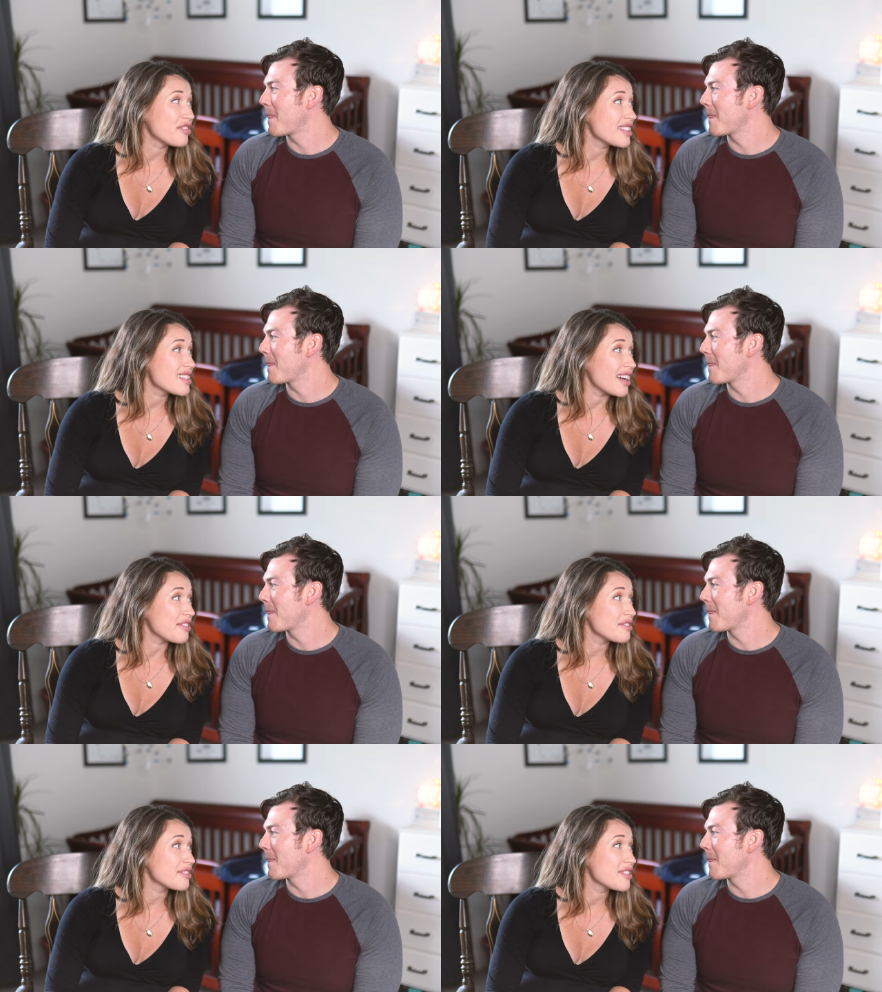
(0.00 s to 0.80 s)
Speaker 1: all of the fun
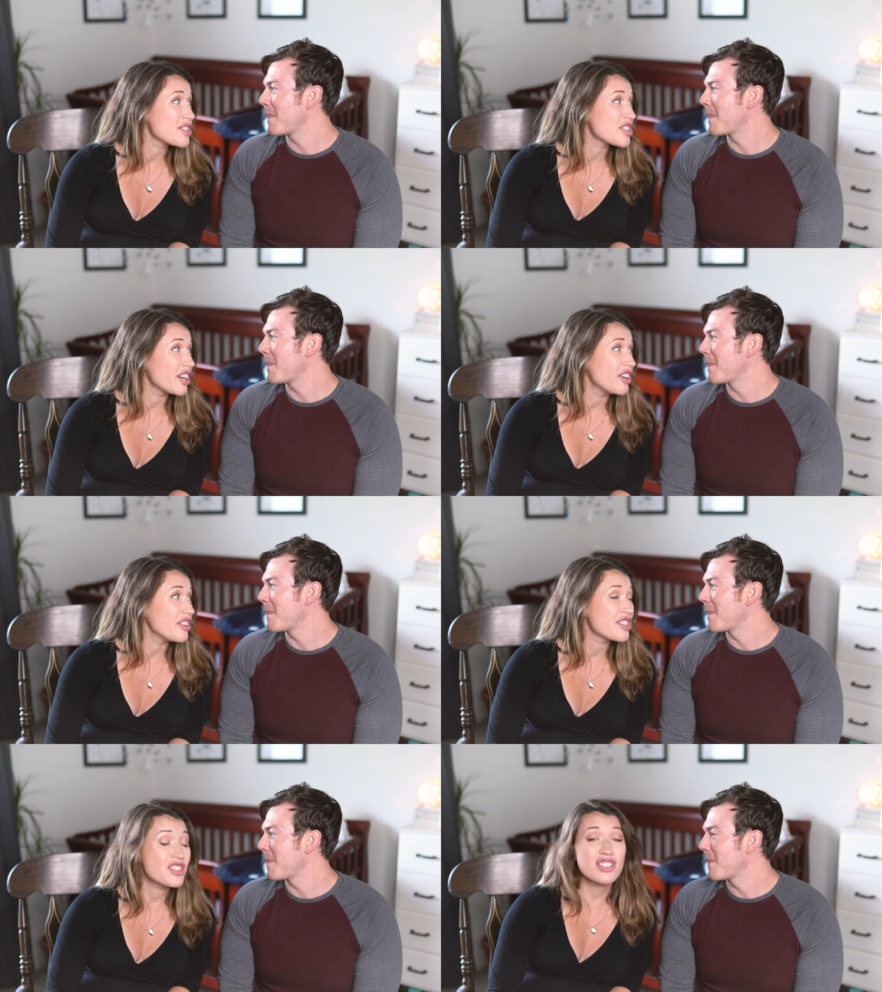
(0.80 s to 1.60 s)
stuff.
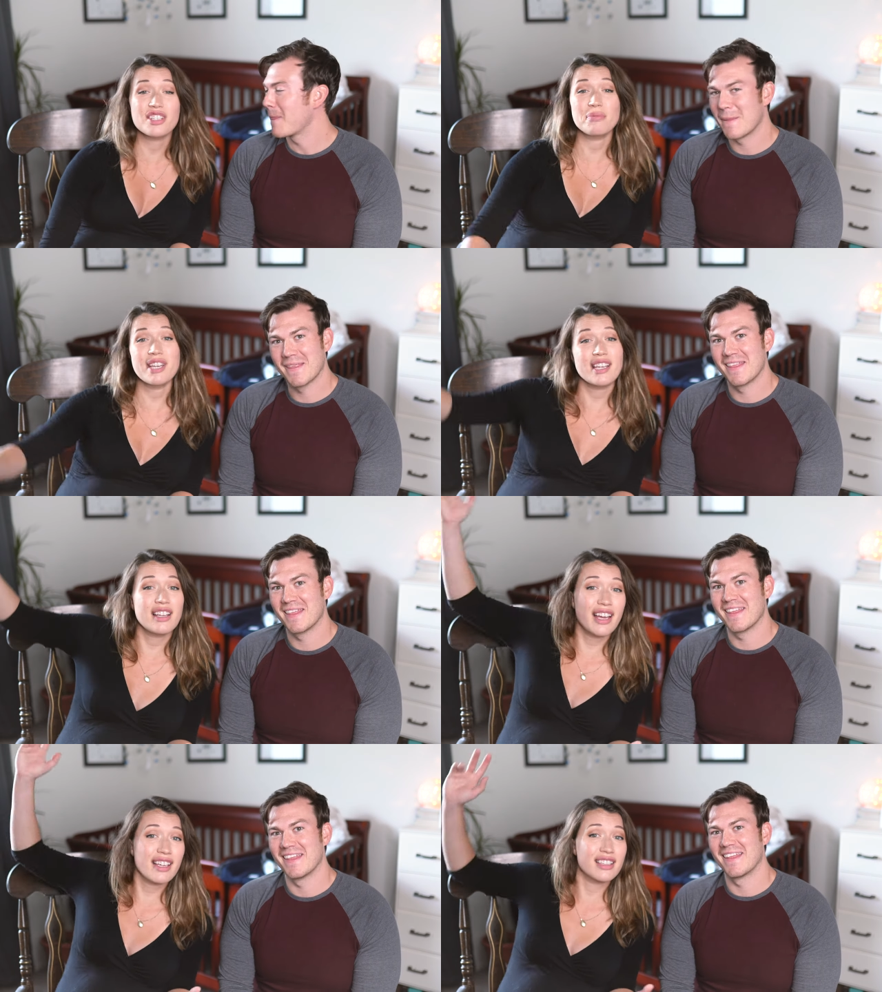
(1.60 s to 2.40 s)
So this is just gonna
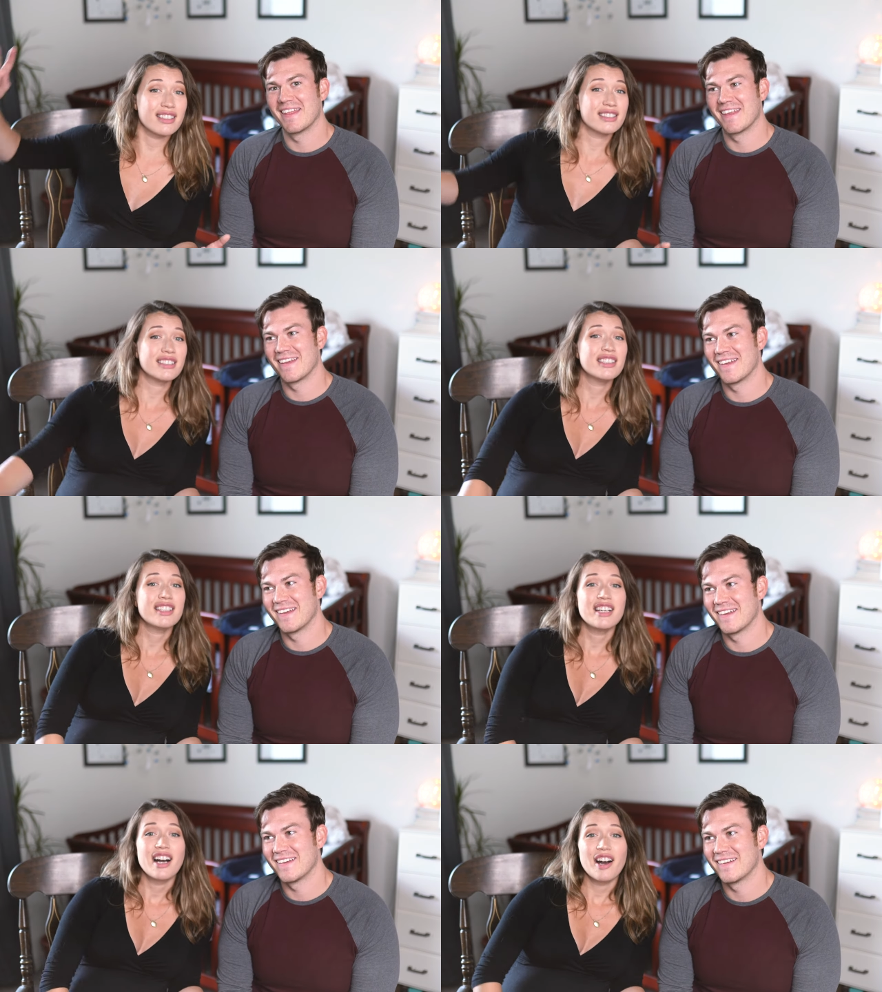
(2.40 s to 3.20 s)
be like
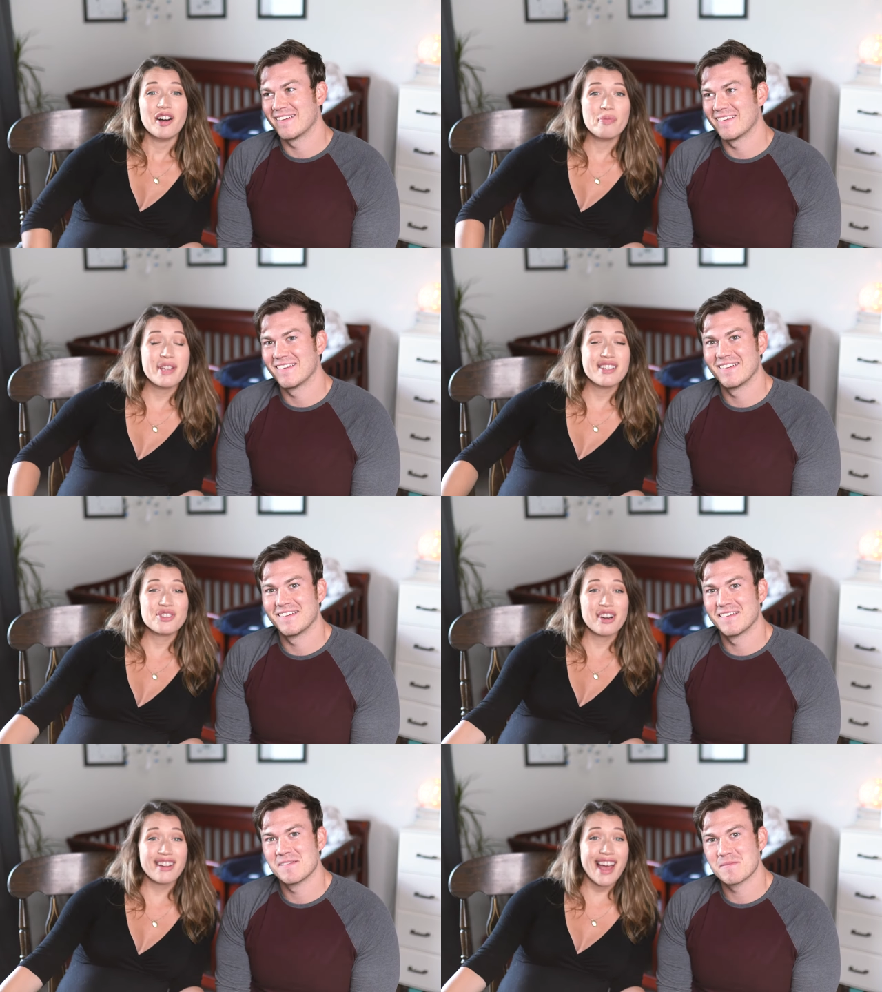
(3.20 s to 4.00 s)
a
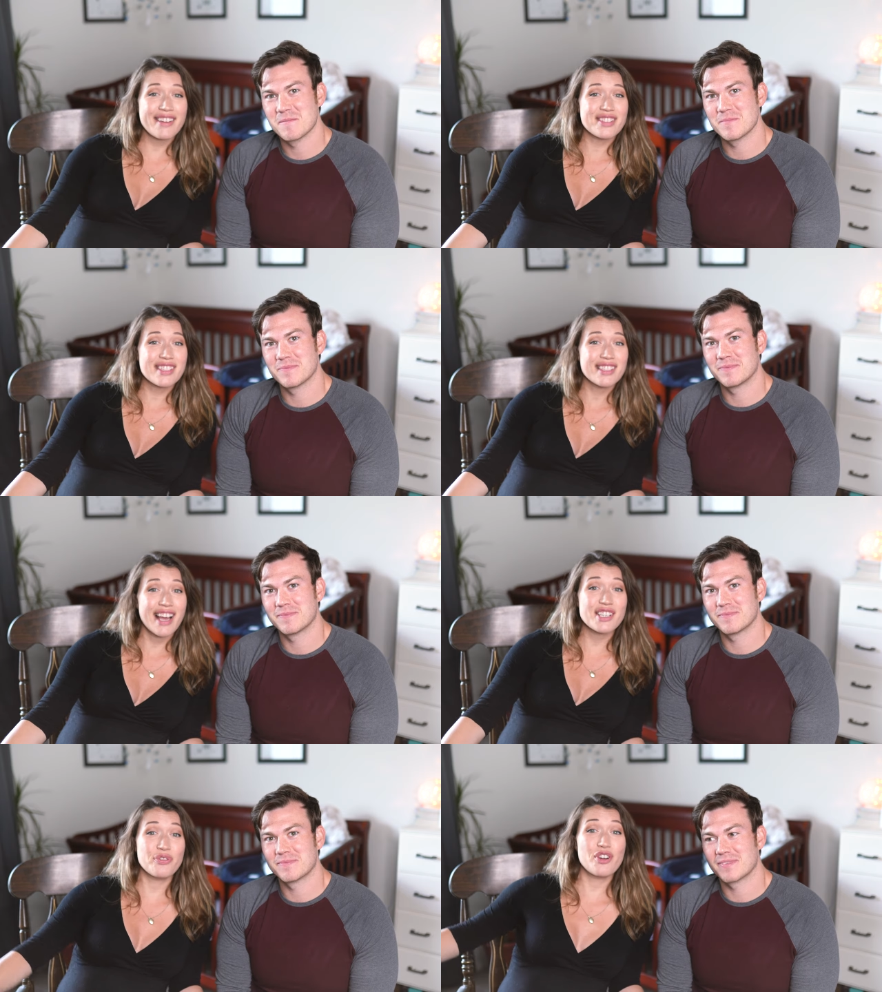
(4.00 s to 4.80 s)
peek into our
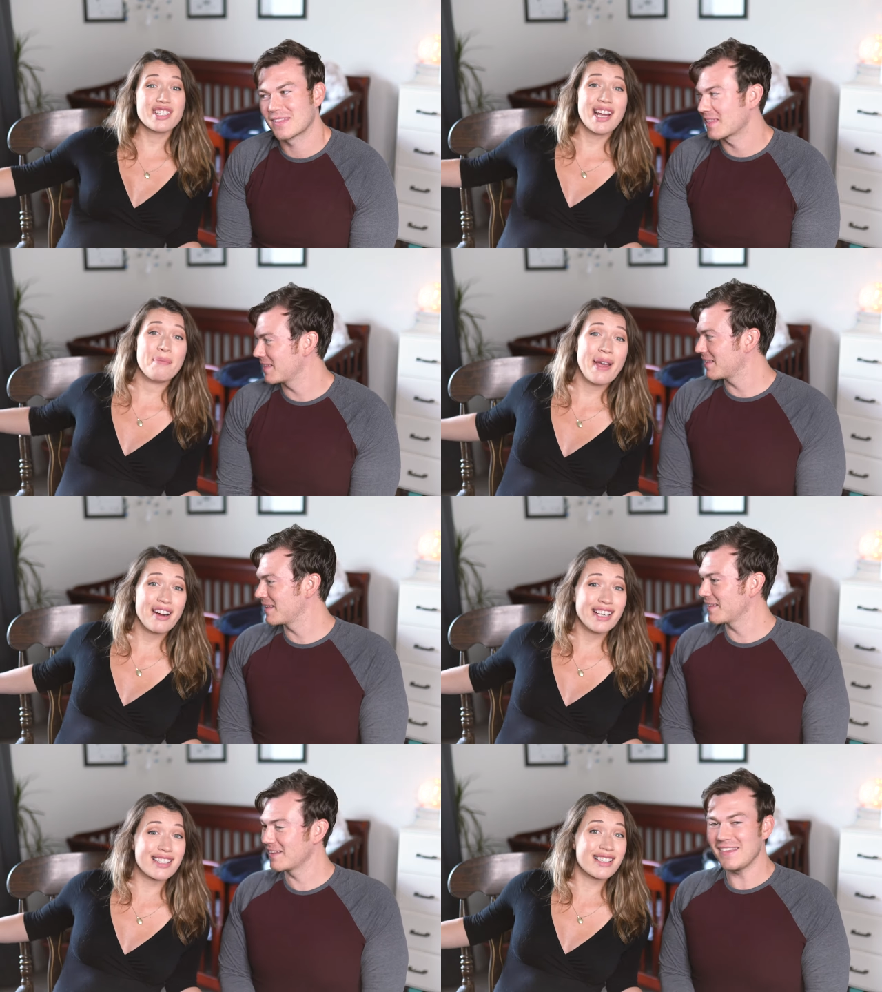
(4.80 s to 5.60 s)
lives as first
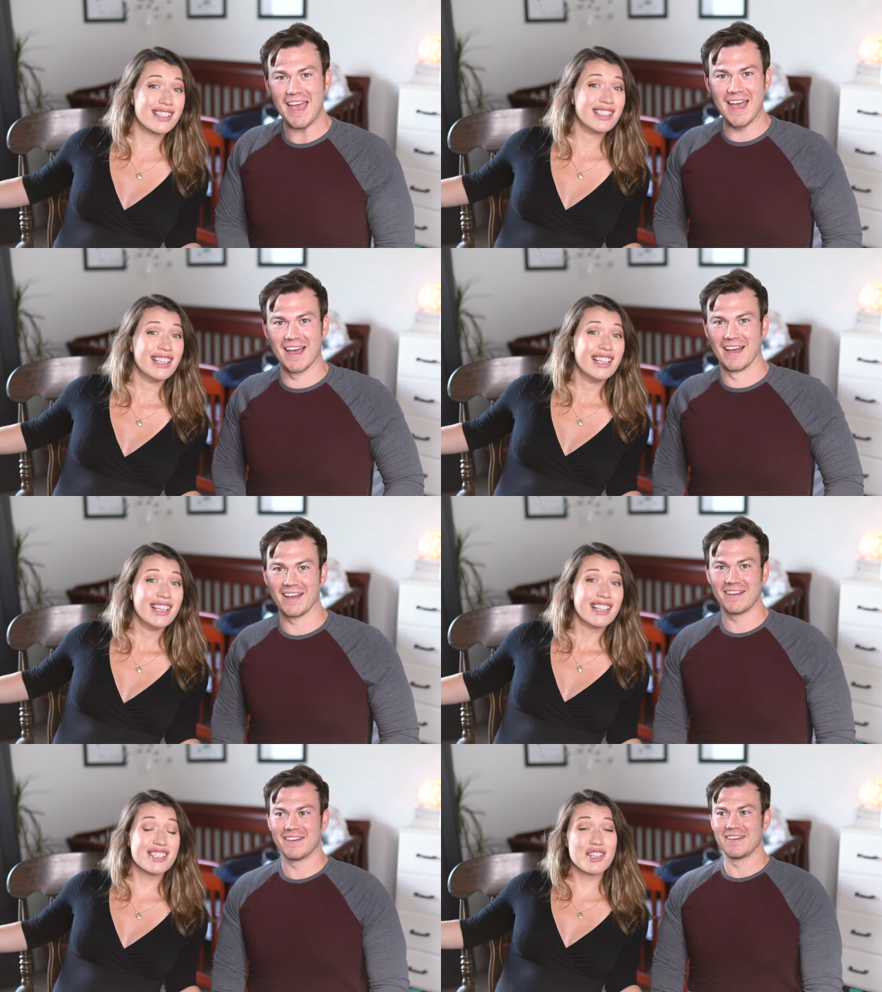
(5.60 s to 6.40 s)
time parents.
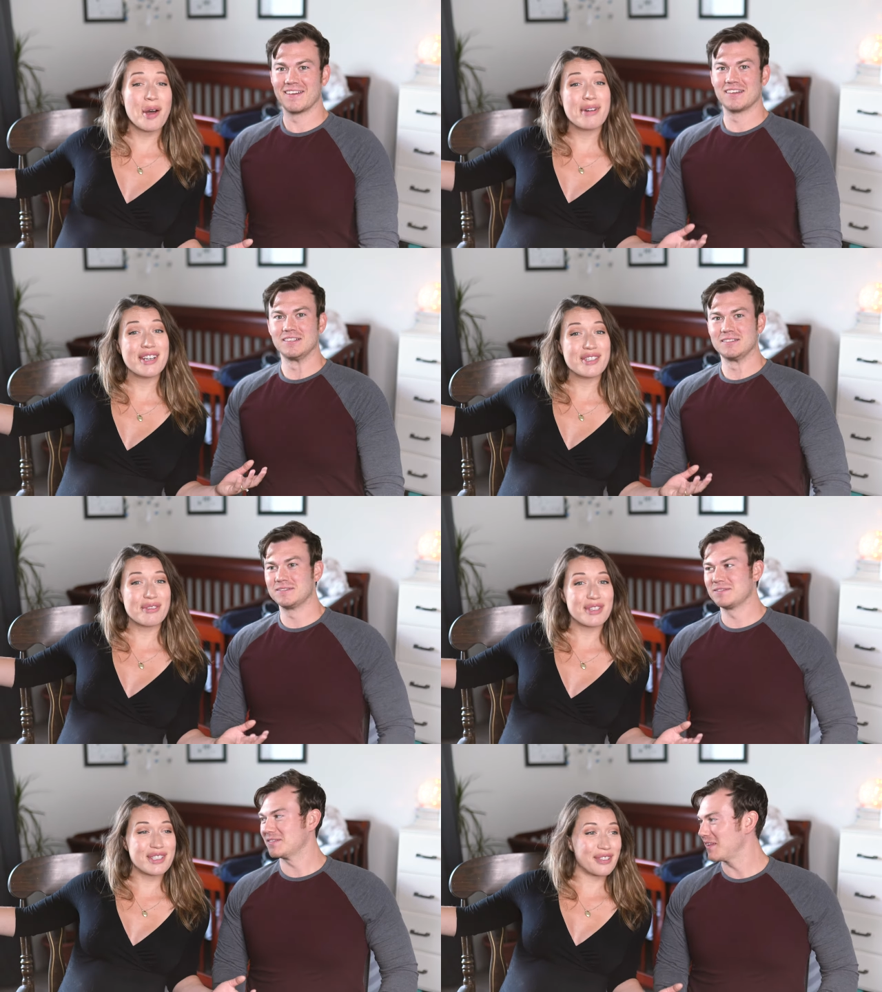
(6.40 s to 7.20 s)
Yeah. Because nobody
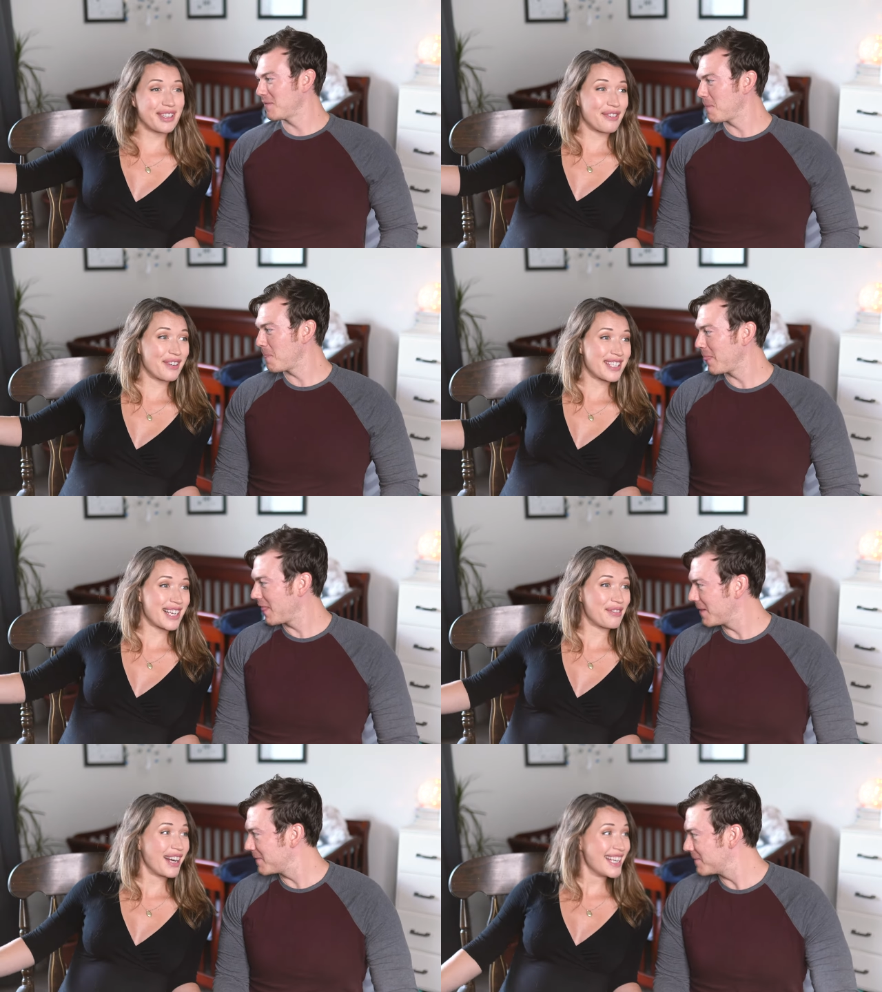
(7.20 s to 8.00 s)
knows what they're doing the
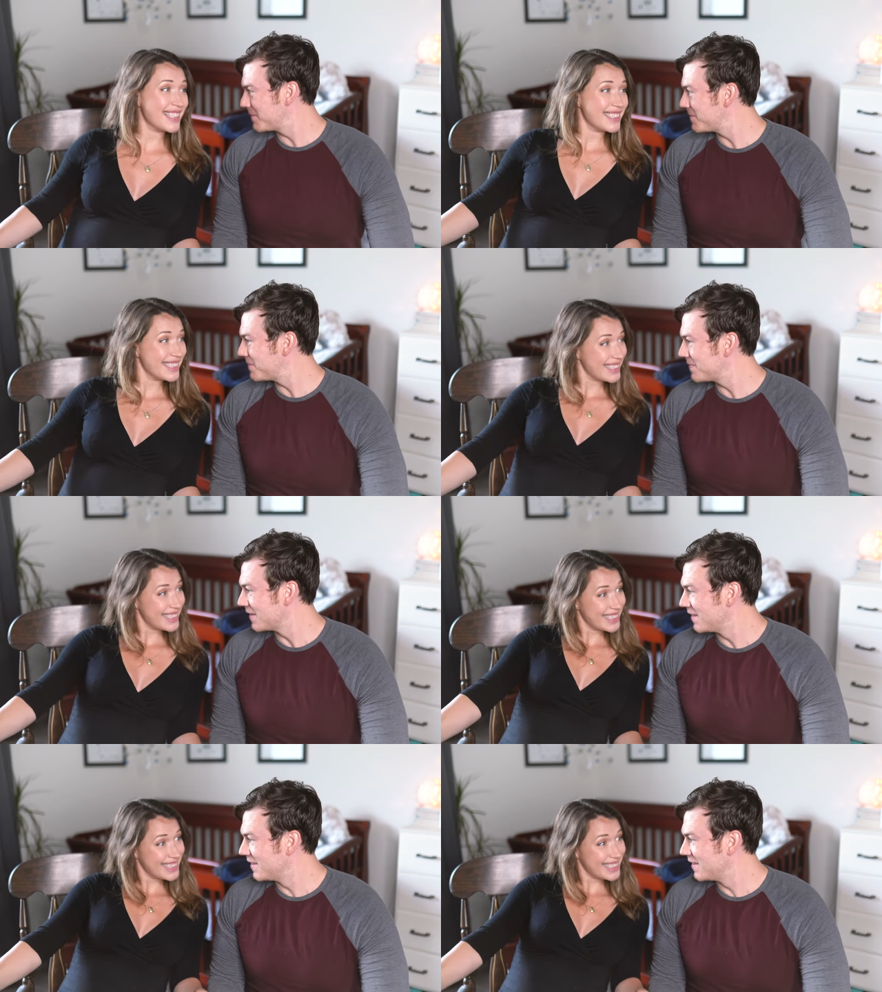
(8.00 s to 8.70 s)
first time, right?